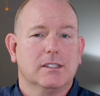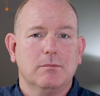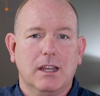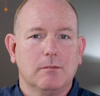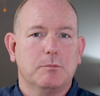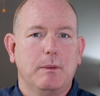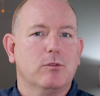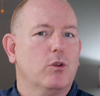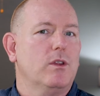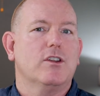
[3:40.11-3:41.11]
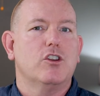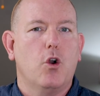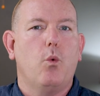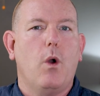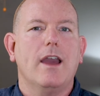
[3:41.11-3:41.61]
Sometimes people don't even
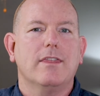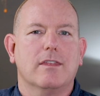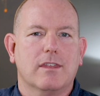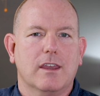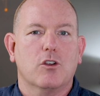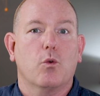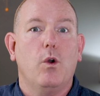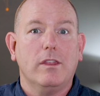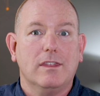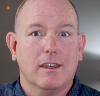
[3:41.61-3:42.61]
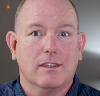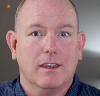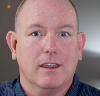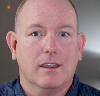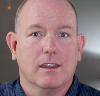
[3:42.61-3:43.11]
know why they think or what they
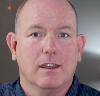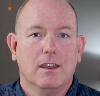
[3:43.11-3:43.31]
think.